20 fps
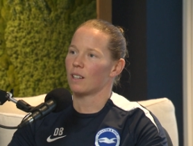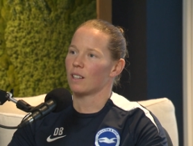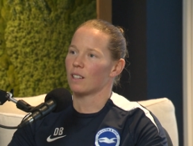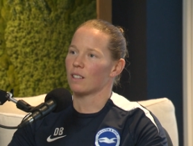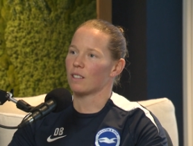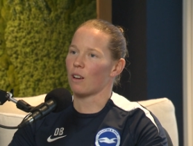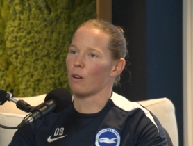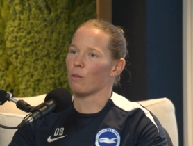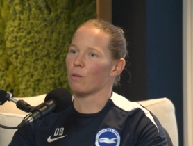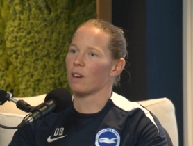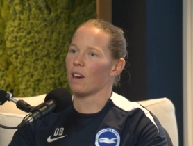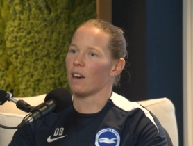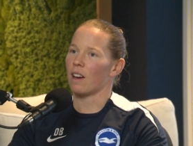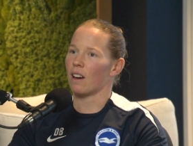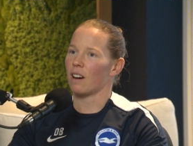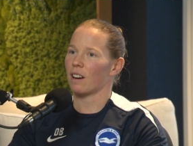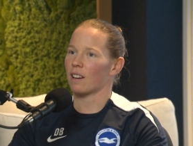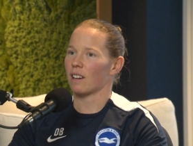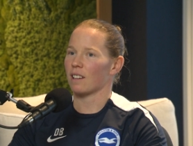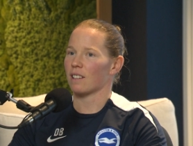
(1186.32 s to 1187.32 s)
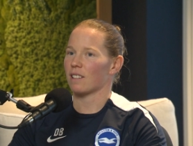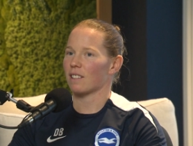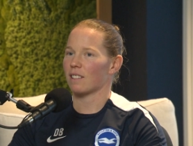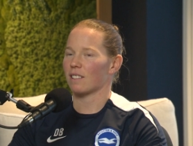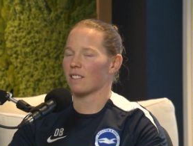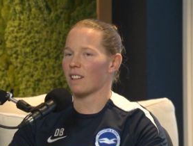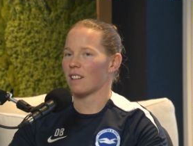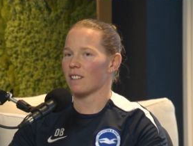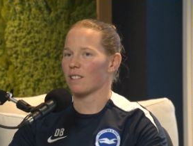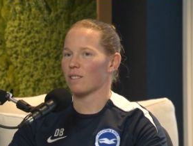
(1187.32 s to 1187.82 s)
So yeah, I
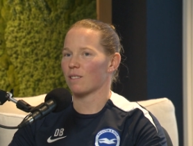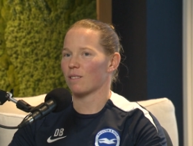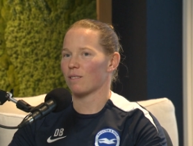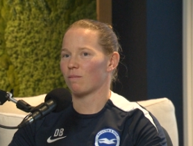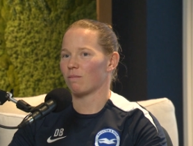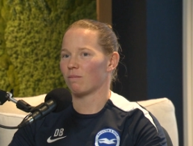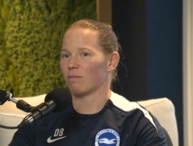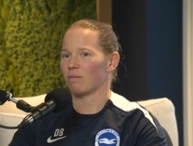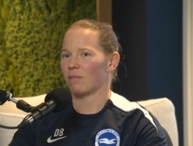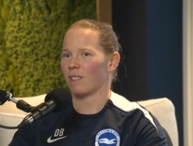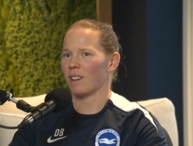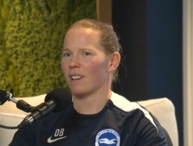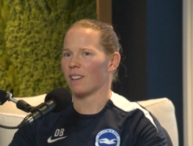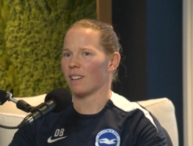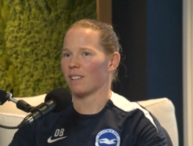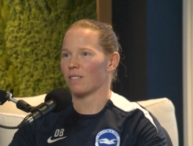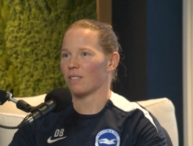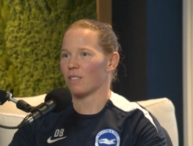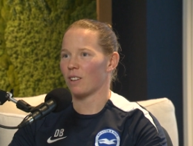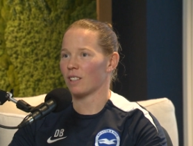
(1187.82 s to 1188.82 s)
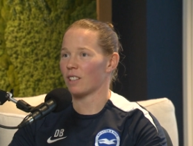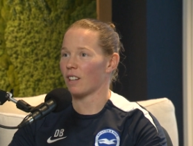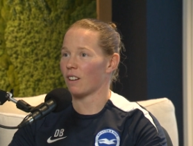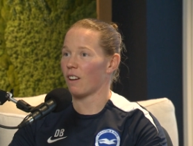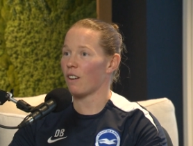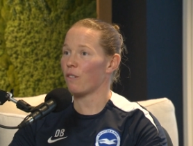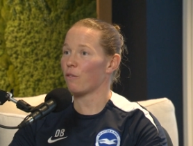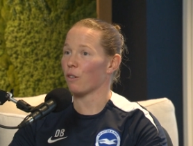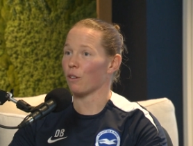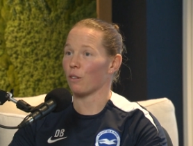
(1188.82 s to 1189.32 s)
guess that's, yeah. I
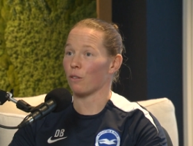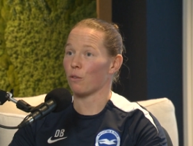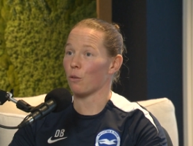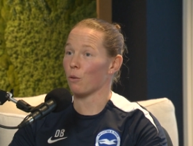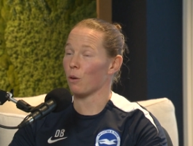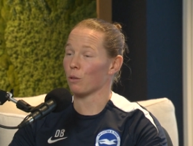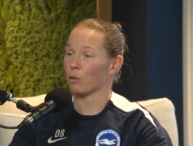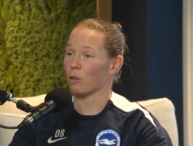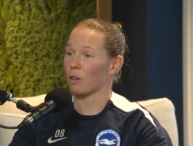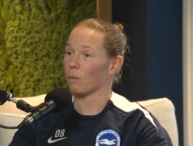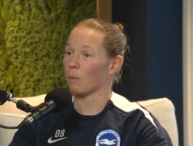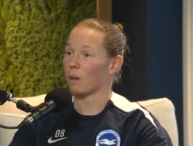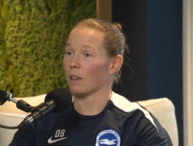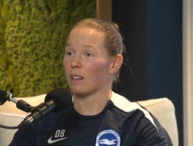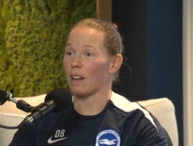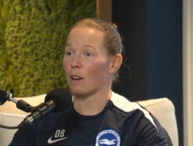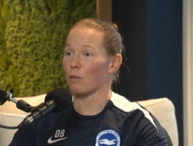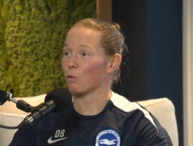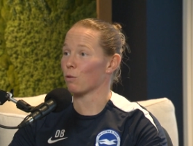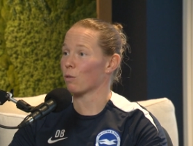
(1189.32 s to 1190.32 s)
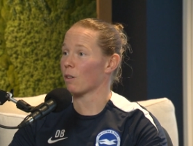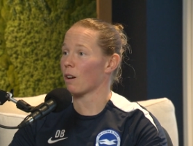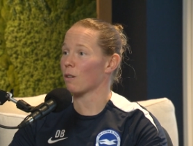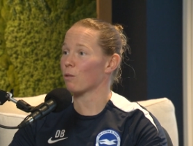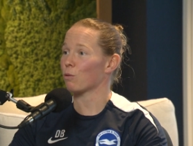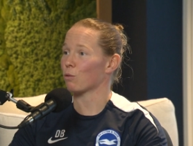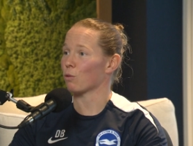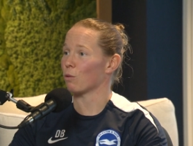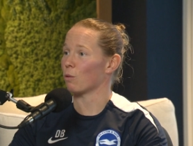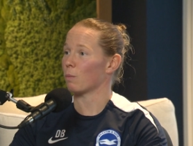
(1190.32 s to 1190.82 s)
don't know if I thought I was going to be a natural
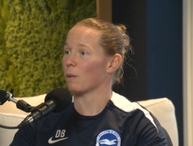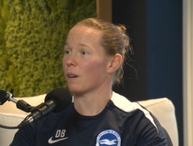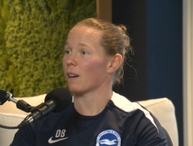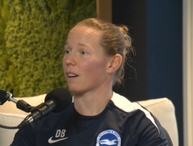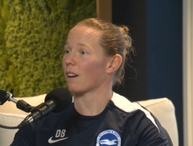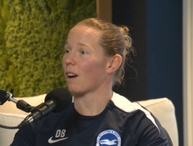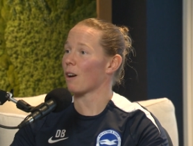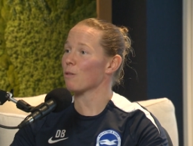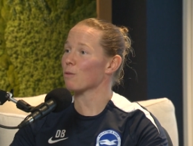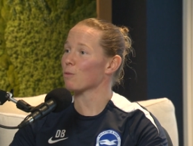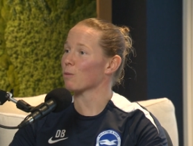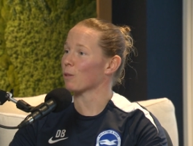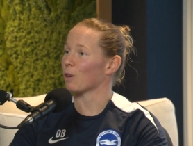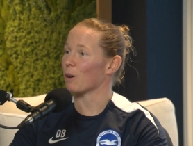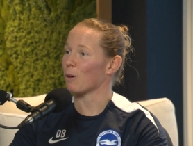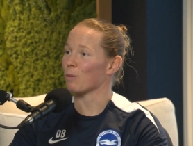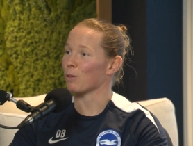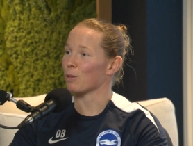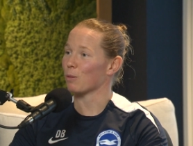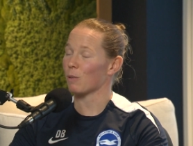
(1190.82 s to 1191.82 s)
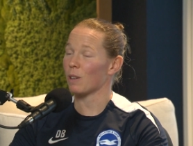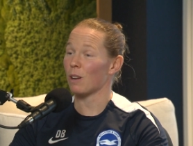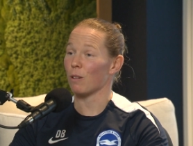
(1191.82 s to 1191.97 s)
coach or be a coach when I was